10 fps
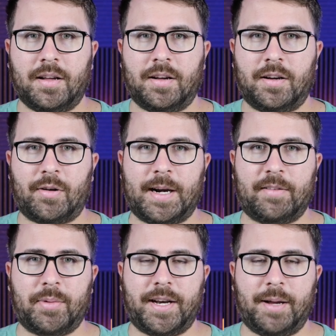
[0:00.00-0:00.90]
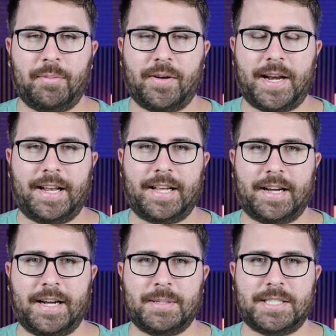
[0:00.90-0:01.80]
All right, everybody, I'm Logan Alec.
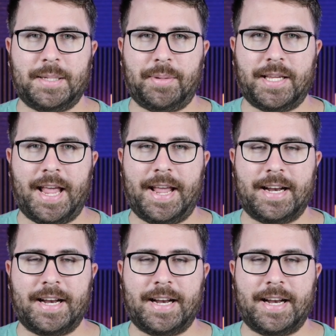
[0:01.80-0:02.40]
I'm a CPA,